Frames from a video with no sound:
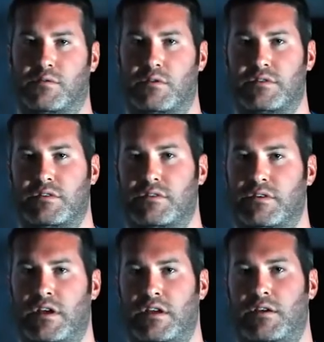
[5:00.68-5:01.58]

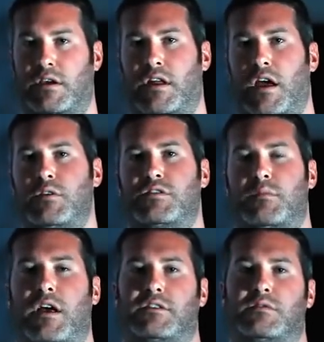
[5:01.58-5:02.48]
sources, you can now use
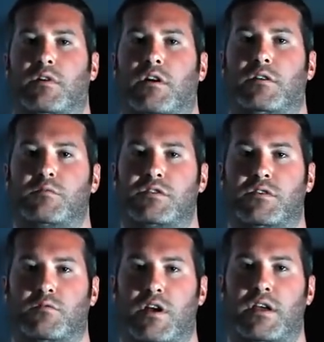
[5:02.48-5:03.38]
the master volume just
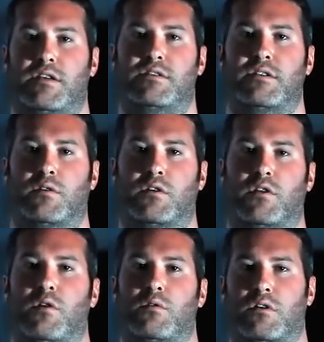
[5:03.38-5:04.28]
to raise or
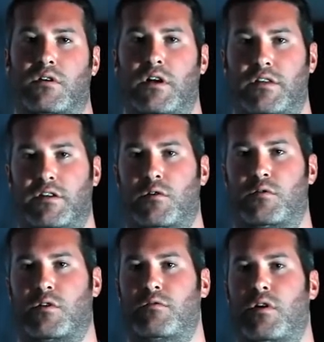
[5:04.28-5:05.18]
lower the
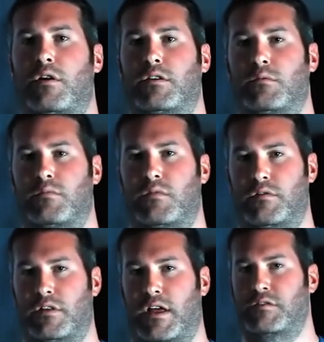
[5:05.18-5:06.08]
overall volume
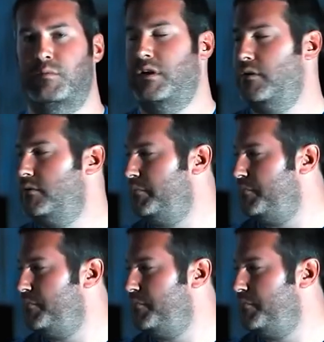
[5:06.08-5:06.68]
of the loudspeaker.